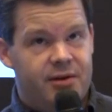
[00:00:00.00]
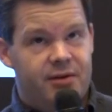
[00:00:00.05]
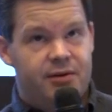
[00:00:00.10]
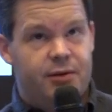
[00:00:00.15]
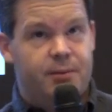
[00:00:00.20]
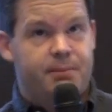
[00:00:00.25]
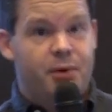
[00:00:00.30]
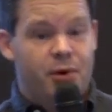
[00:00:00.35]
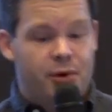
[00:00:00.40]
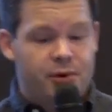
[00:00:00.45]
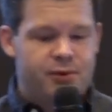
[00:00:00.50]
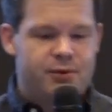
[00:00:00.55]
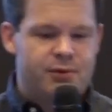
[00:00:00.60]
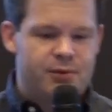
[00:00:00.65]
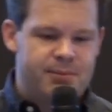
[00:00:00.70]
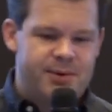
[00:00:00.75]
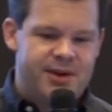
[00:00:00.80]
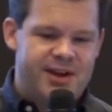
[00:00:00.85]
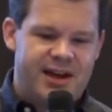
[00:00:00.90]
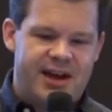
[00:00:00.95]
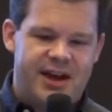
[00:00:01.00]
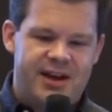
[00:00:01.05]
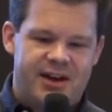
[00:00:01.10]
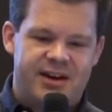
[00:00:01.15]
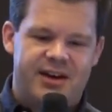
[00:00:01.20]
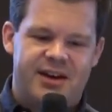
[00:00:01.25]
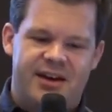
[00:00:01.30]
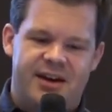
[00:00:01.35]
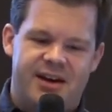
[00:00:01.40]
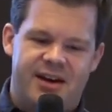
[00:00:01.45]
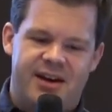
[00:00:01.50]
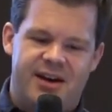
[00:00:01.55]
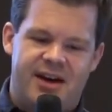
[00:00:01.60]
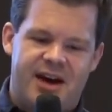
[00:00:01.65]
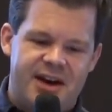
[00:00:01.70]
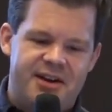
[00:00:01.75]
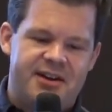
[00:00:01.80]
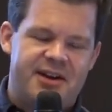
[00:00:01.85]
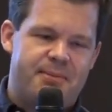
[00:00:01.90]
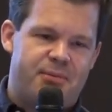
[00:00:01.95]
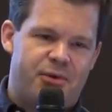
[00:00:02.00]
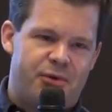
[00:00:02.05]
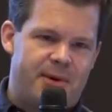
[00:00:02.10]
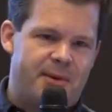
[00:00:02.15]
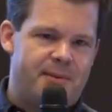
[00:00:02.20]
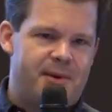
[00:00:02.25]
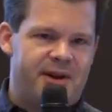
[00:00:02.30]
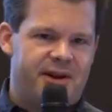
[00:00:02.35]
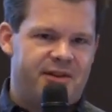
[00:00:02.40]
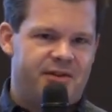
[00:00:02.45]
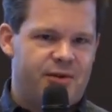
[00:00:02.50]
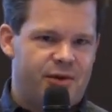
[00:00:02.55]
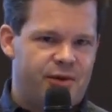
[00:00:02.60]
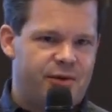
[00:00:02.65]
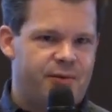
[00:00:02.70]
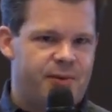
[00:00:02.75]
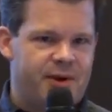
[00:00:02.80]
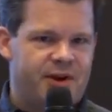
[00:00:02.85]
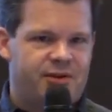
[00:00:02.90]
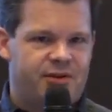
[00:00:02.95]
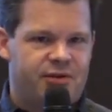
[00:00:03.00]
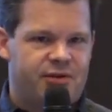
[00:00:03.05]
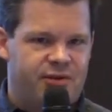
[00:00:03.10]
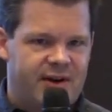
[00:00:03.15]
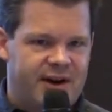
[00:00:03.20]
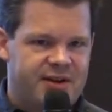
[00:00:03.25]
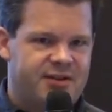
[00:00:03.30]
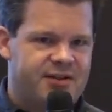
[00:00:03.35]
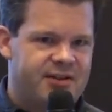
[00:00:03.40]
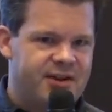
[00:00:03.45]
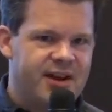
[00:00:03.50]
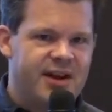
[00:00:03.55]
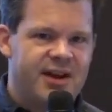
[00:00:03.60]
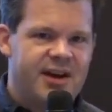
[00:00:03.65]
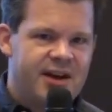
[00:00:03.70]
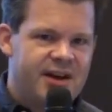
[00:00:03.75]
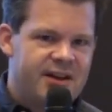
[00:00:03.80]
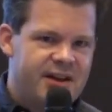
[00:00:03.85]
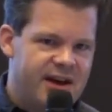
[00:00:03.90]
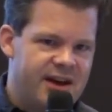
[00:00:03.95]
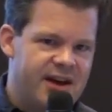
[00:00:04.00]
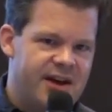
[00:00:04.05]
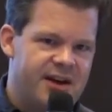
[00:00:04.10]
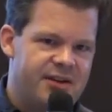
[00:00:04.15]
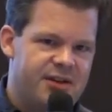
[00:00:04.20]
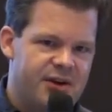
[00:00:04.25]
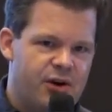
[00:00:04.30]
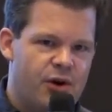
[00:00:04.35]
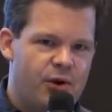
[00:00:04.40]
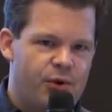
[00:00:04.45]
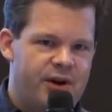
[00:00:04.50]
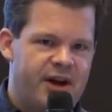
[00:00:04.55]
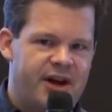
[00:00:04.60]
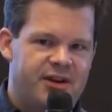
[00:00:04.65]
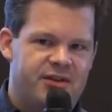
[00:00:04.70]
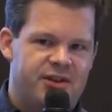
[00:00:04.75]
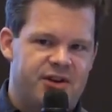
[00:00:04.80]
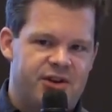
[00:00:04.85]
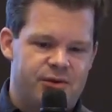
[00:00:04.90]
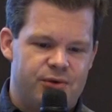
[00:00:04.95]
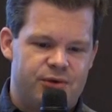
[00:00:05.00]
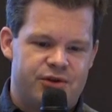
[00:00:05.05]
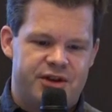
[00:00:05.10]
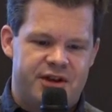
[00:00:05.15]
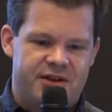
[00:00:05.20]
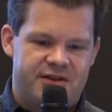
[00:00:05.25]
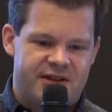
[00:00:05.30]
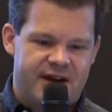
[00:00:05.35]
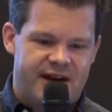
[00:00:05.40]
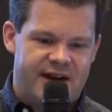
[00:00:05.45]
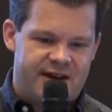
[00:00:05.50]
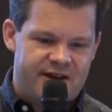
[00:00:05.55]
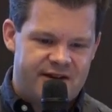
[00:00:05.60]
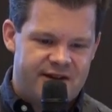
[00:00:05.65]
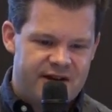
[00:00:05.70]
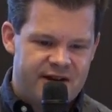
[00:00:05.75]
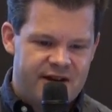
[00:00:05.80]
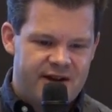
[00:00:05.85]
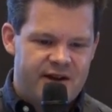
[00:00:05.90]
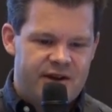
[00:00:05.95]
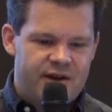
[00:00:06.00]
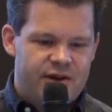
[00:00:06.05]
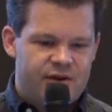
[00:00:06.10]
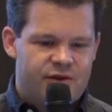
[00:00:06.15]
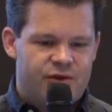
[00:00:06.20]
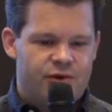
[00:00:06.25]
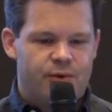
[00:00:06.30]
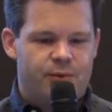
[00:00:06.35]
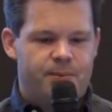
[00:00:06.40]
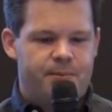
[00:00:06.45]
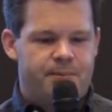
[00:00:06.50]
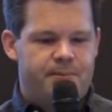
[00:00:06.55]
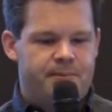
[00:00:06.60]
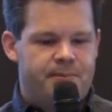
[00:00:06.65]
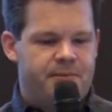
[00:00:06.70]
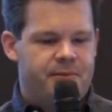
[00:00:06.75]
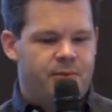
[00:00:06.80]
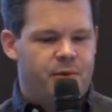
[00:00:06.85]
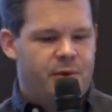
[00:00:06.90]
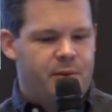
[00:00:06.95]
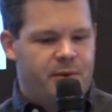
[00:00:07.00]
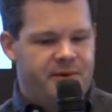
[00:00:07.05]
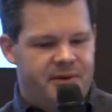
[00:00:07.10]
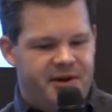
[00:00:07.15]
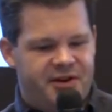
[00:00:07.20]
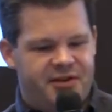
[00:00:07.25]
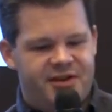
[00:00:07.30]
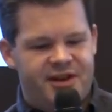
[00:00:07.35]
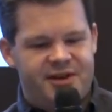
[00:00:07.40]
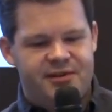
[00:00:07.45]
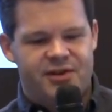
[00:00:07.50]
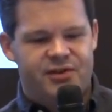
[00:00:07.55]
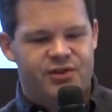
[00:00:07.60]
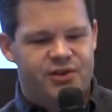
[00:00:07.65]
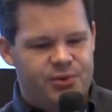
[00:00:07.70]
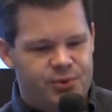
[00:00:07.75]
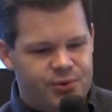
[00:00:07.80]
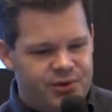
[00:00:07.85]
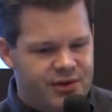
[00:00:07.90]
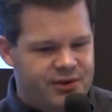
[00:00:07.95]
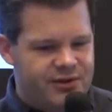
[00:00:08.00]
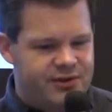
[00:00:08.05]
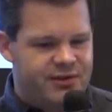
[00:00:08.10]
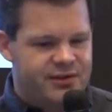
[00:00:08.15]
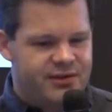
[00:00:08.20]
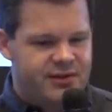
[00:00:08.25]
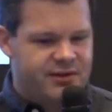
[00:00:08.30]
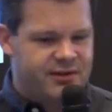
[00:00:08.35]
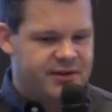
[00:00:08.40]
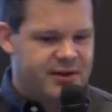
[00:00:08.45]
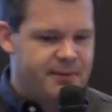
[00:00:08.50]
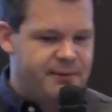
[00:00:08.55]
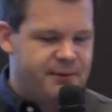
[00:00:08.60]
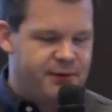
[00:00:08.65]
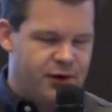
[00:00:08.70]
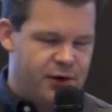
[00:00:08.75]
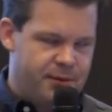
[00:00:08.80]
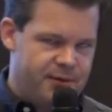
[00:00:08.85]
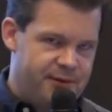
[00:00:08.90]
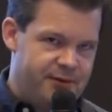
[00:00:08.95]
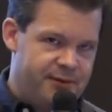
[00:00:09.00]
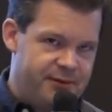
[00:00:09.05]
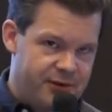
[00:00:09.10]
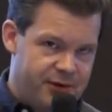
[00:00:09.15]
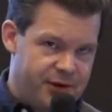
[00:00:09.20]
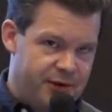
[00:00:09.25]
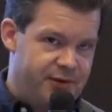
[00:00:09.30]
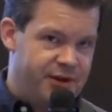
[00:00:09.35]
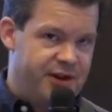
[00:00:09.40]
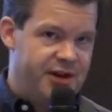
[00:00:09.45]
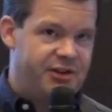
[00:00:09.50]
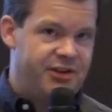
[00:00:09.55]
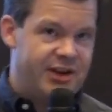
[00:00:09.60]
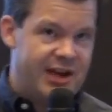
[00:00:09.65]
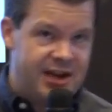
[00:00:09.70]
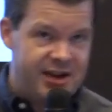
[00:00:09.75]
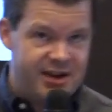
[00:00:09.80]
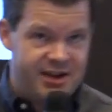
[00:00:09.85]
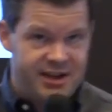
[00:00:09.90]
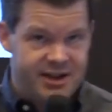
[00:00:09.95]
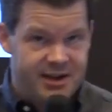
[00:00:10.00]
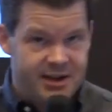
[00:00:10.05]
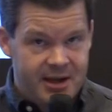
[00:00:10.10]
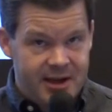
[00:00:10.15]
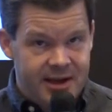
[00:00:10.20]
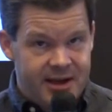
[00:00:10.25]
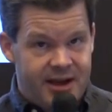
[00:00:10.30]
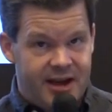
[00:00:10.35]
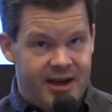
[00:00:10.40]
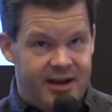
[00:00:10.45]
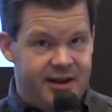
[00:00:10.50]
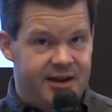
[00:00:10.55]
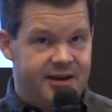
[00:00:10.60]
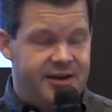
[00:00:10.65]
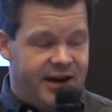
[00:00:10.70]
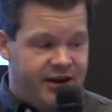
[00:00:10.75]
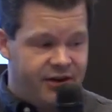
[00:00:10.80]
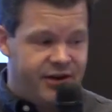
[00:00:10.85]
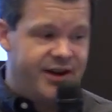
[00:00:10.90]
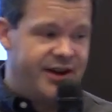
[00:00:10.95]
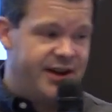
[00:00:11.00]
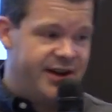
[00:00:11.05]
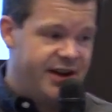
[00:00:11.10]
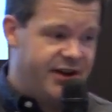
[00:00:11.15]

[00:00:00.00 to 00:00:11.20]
supposed to be like untemperable, and sort of we trust the code execution inside it. So what we receive as users is some form of confidentiality and integrity